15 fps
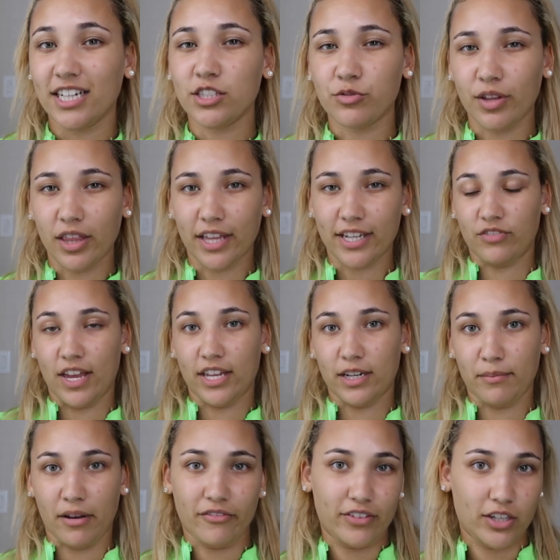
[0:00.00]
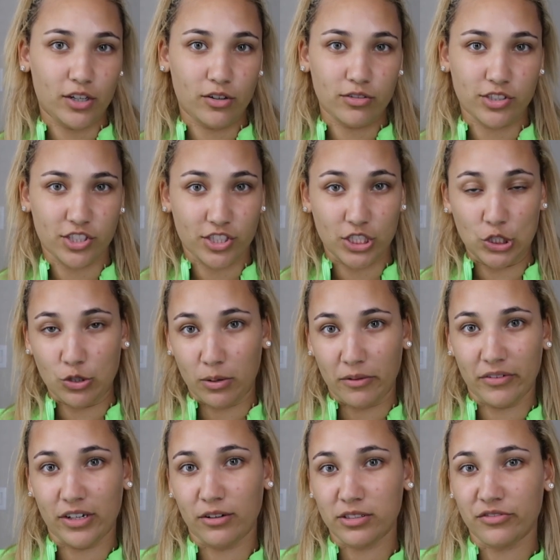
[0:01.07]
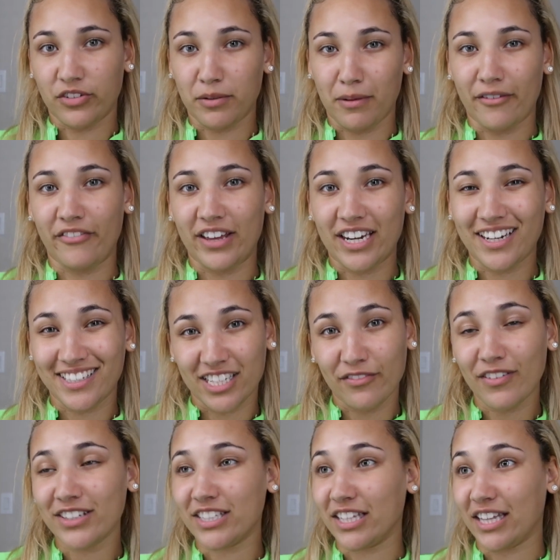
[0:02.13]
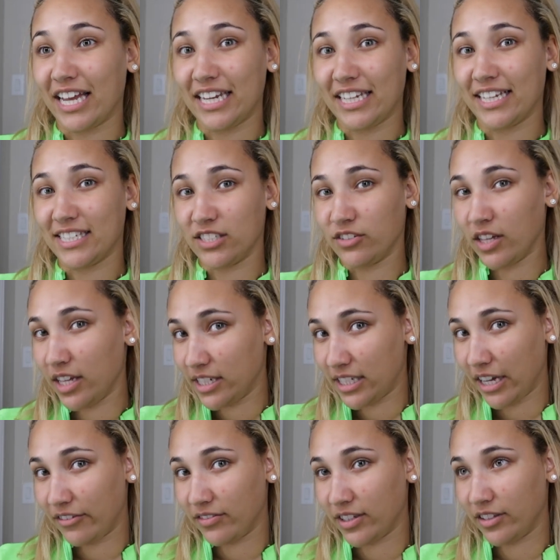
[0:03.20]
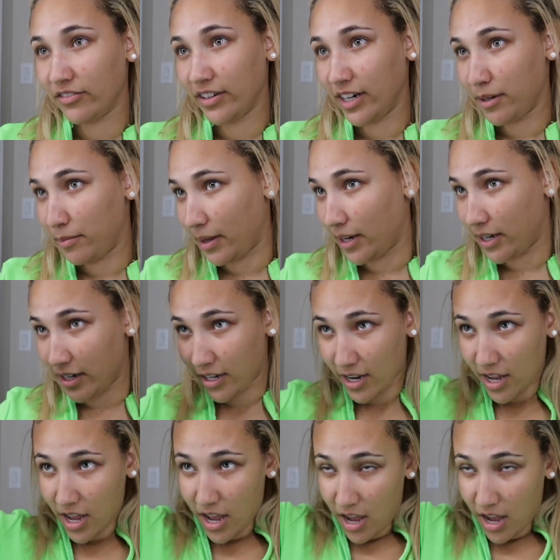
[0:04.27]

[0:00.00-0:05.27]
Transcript: I just really like ending my videos or just doing videos in front of my vanity because I think the lighting is definitely very better.